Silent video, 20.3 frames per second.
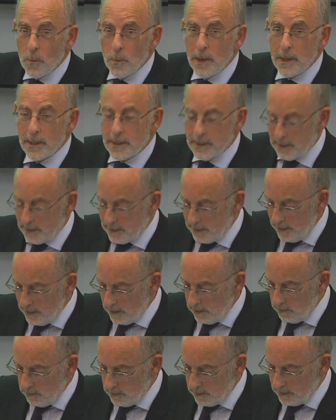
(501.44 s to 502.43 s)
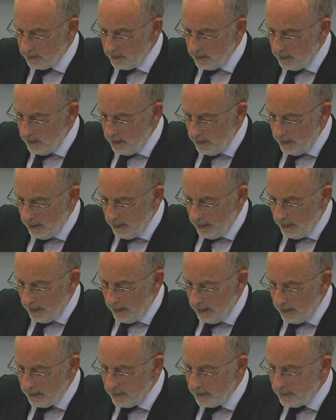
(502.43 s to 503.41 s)
will continue.
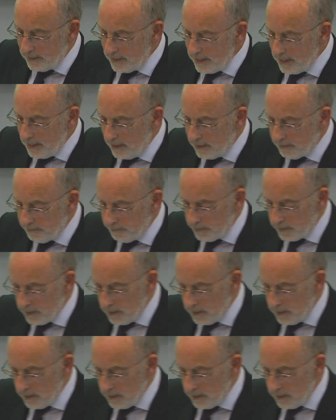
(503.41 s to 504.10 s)
And indeed,